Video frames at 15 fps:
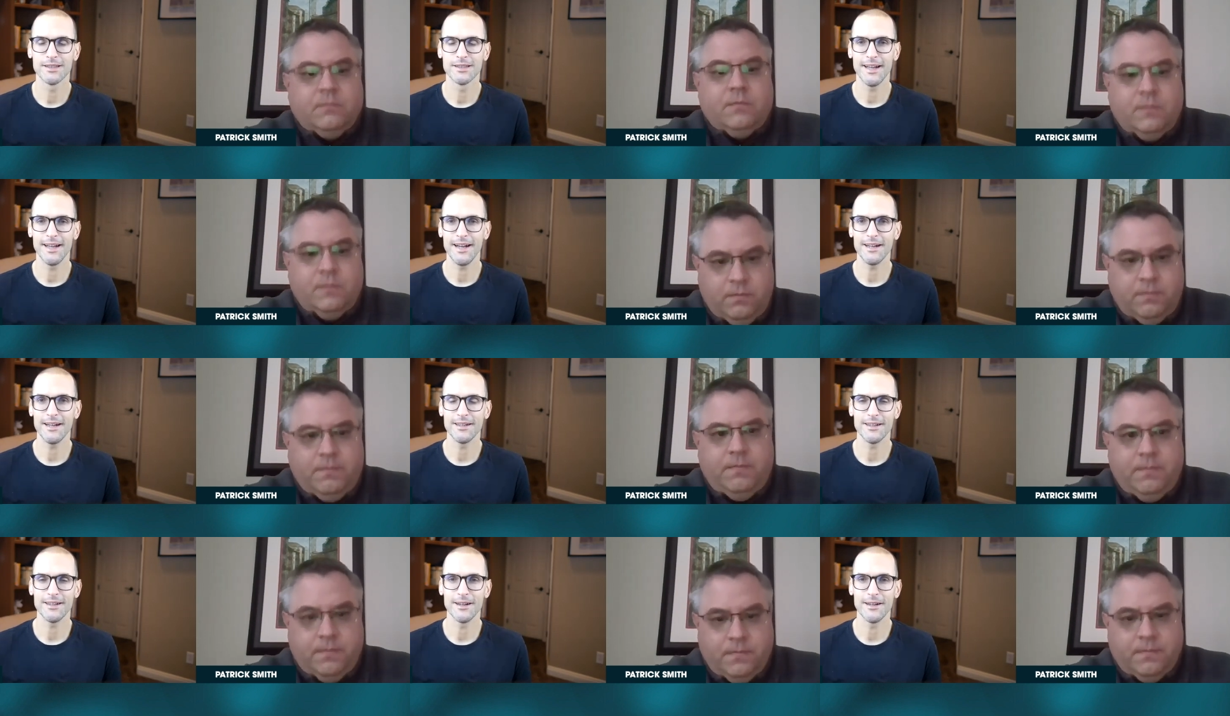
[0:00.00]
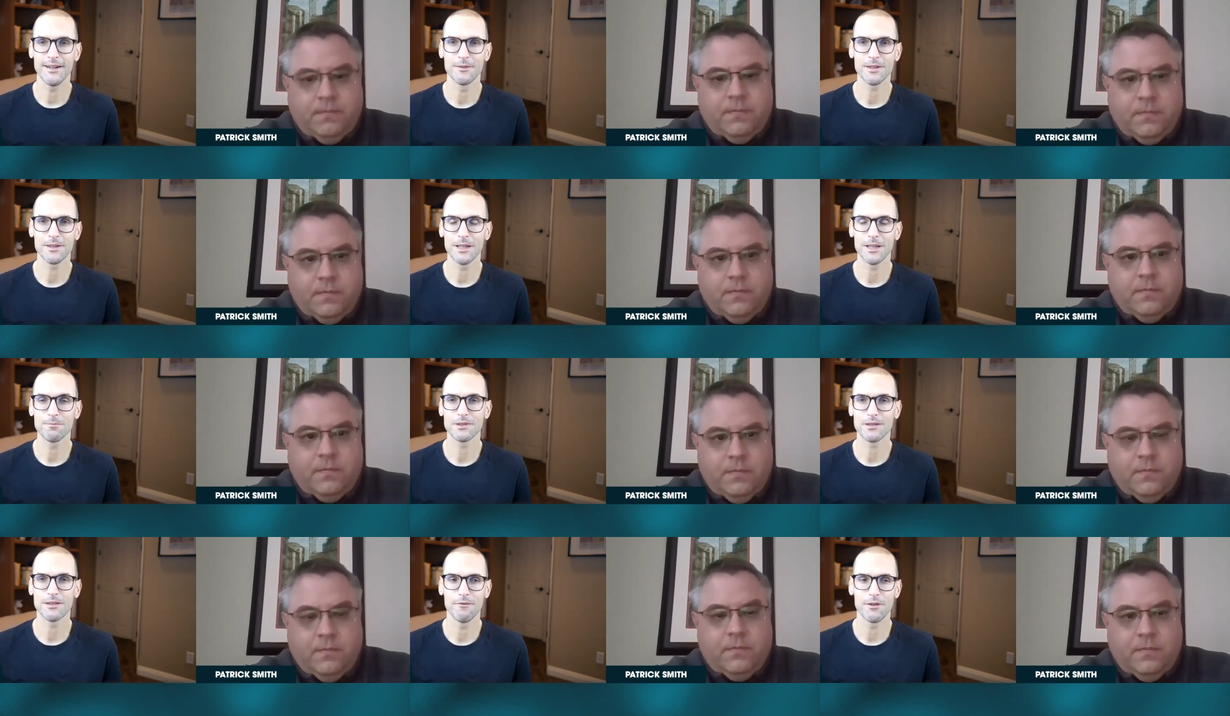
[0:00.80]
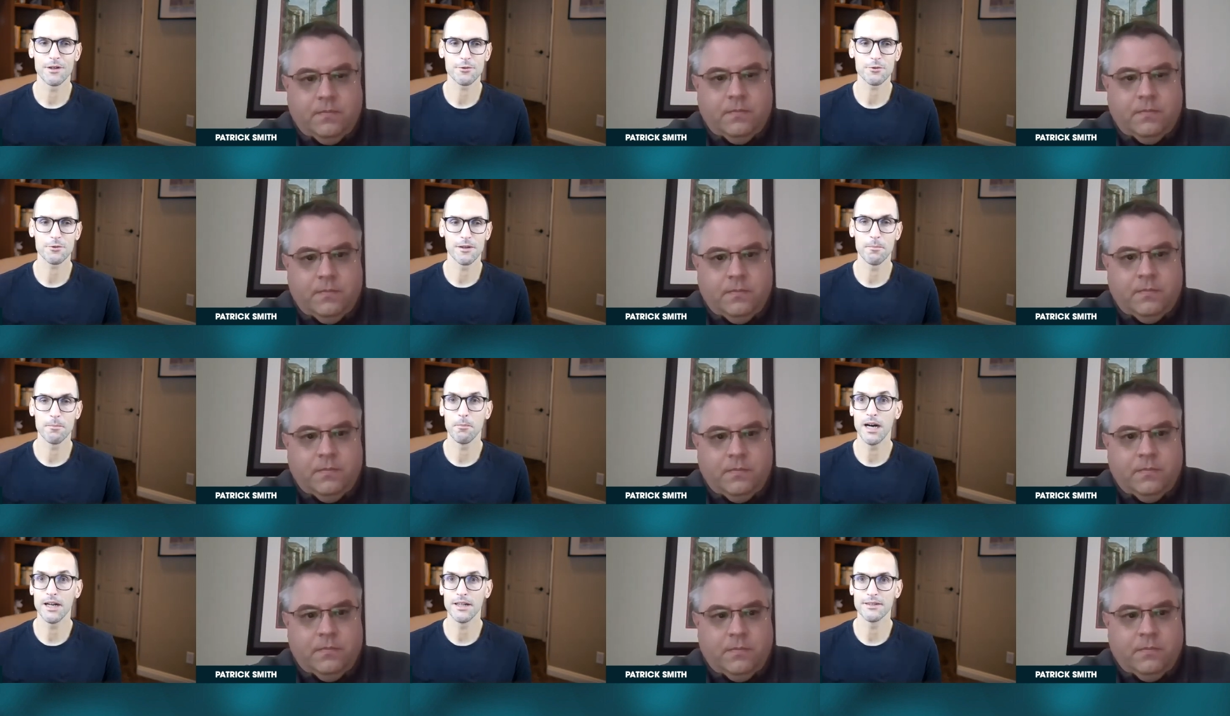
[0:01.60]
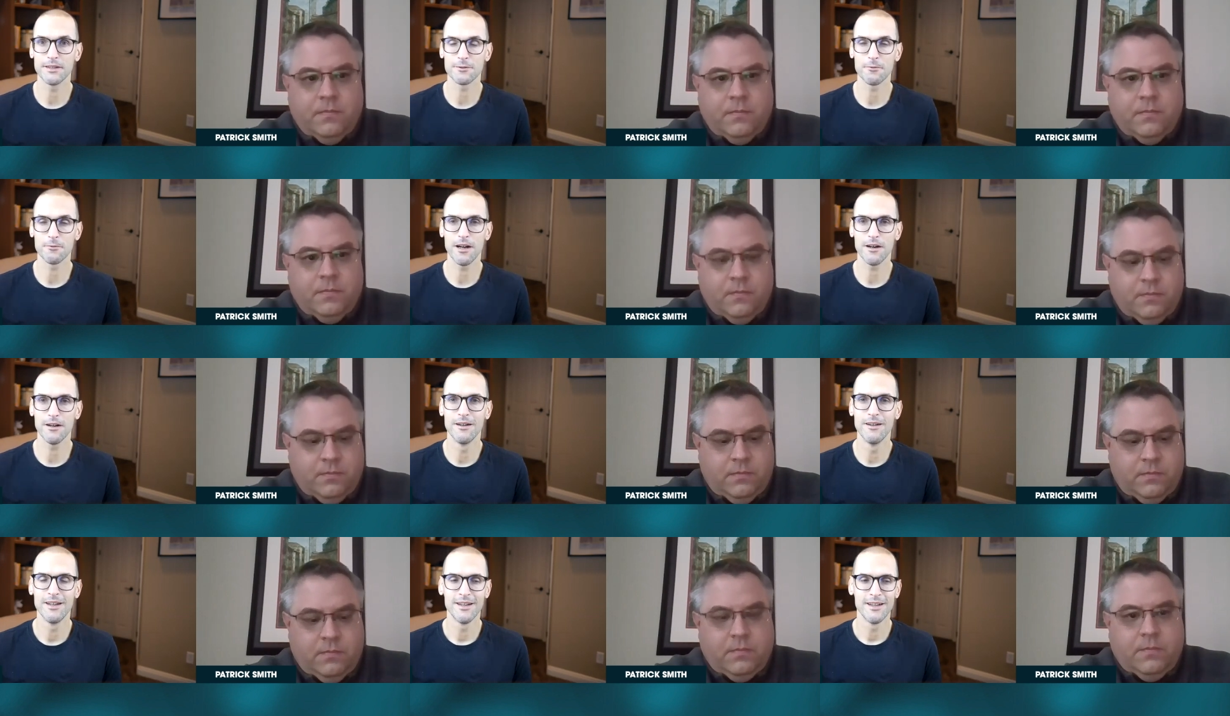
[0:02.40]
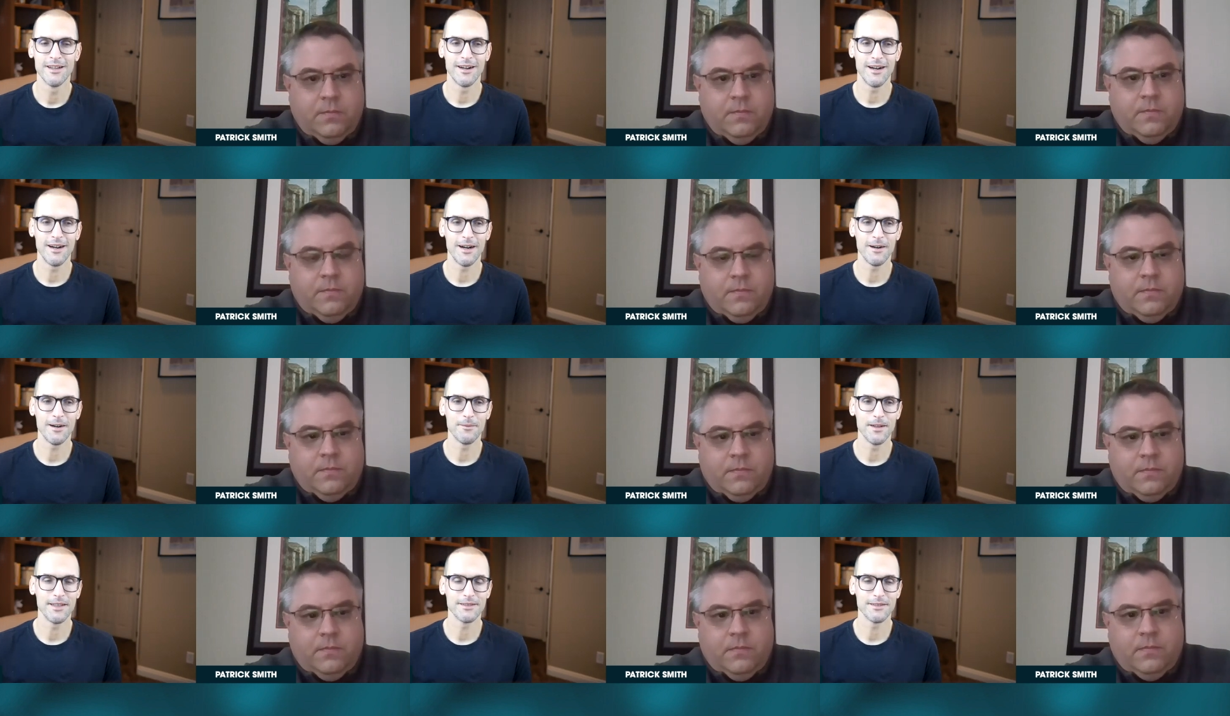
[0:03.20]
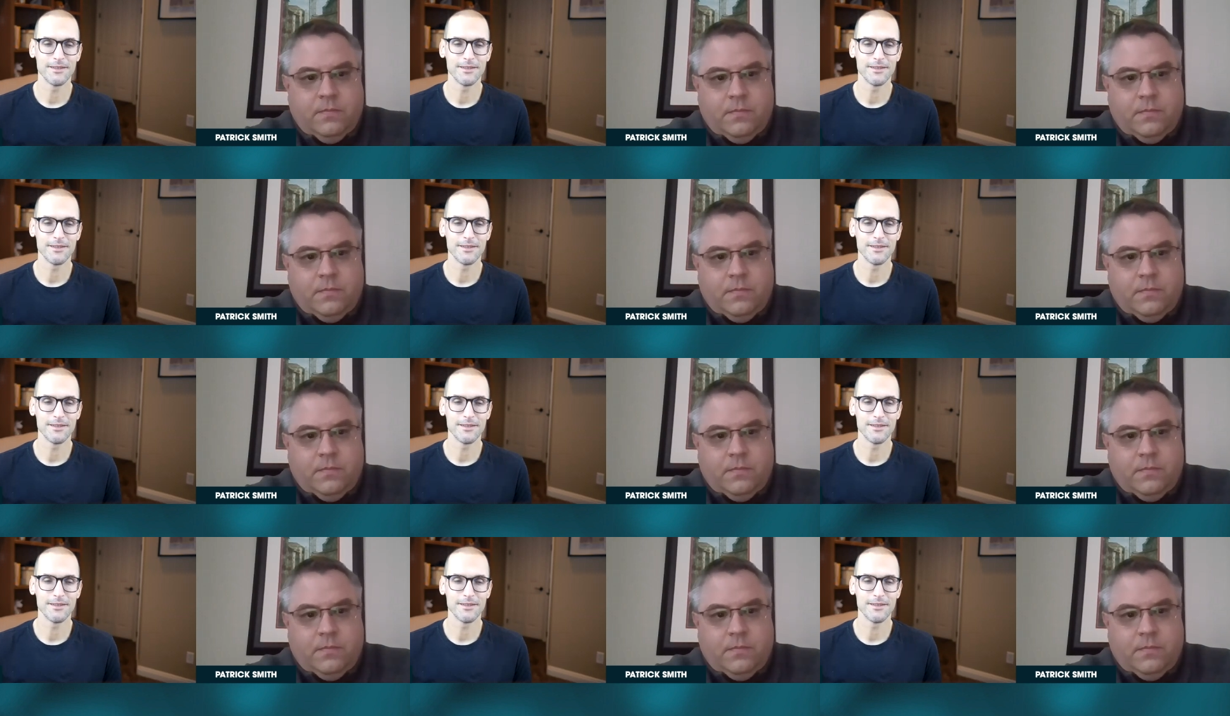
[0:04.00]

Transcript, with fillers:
Speaker 1: that mm-hmm. uh, keeps uh, virtual in mind as well. Um, and,